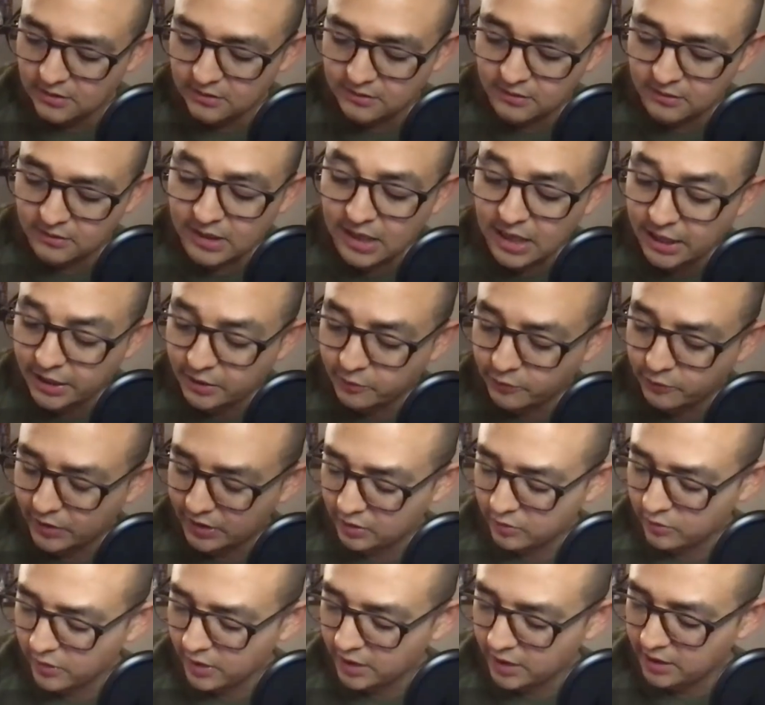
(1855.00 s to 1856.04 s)
The line
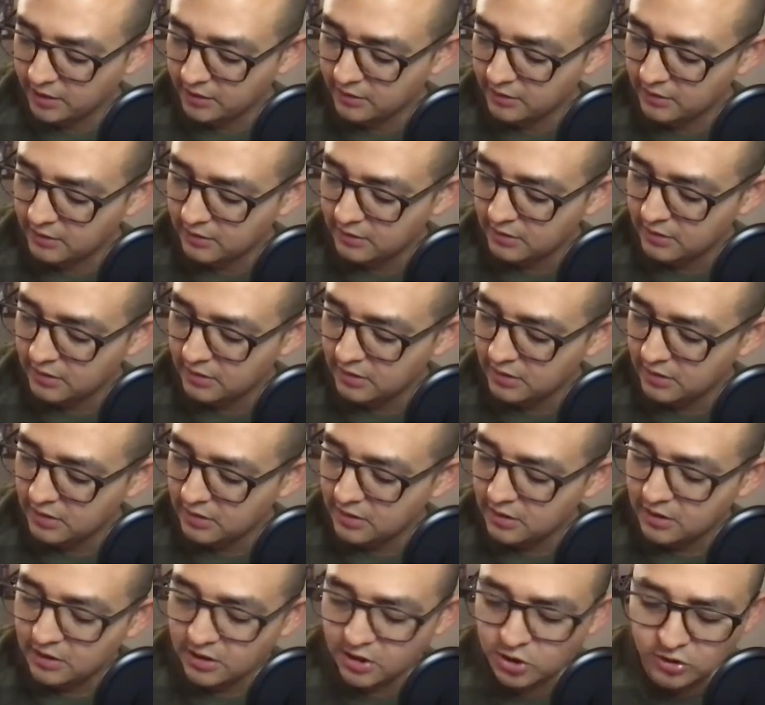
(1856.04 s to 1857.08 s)
went quiet.
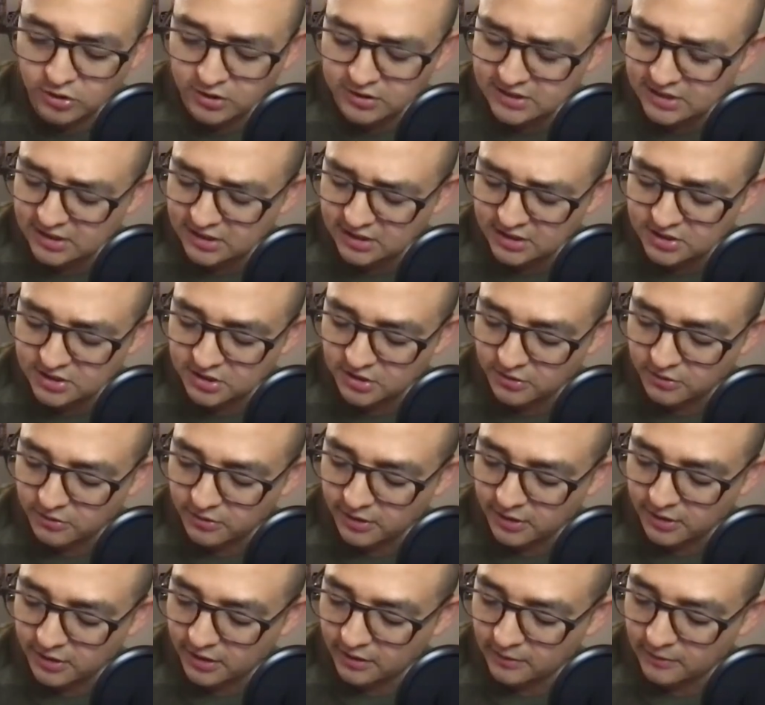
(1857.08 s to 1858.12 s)
You looked at each other
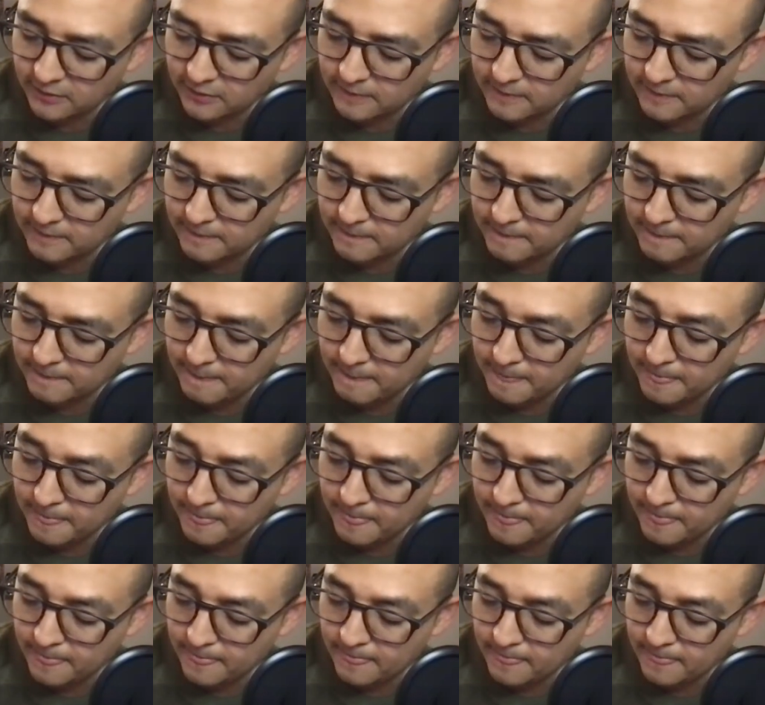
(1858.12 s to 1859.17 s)
again.
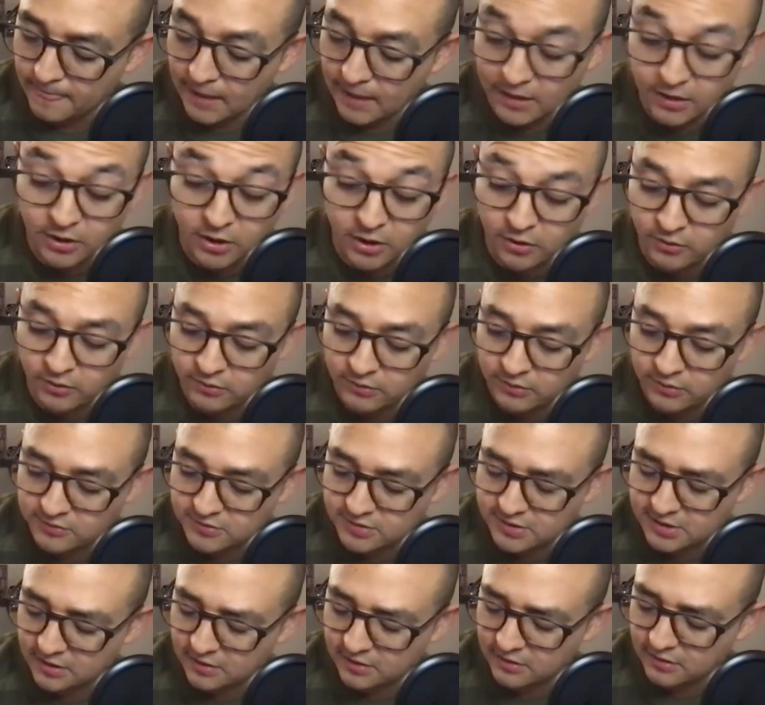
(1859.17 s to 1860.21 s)
Hello, you
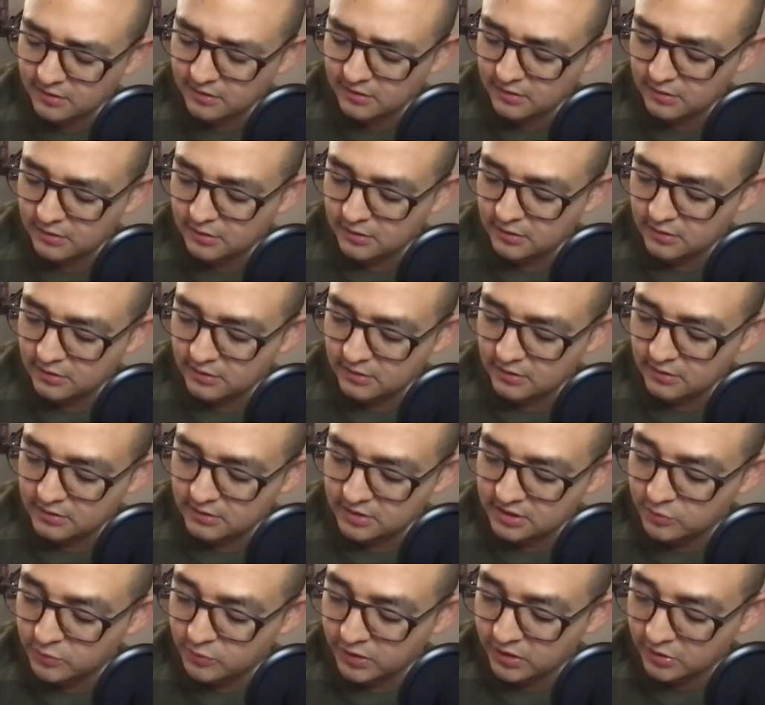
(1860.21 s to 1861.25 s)
said.
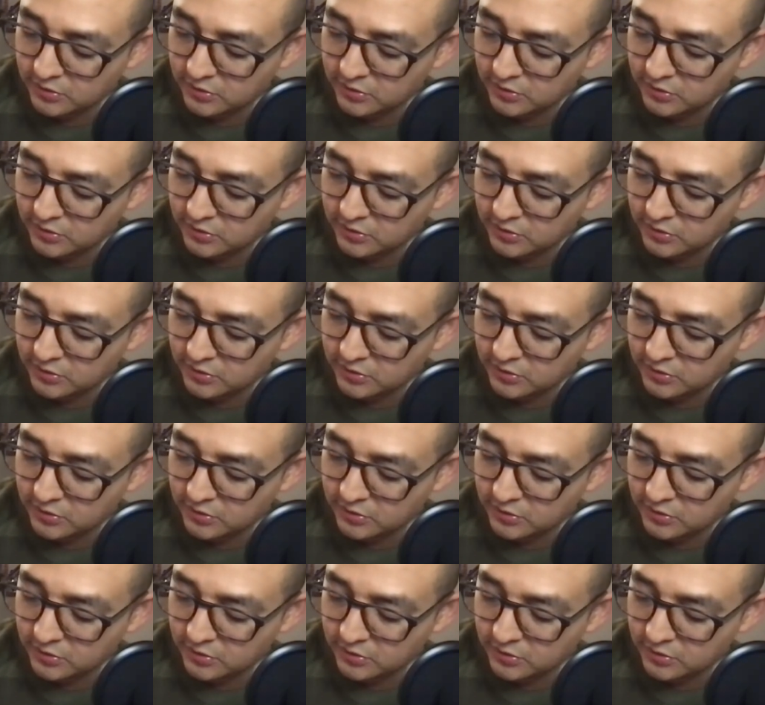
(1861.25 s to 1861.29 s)
Did we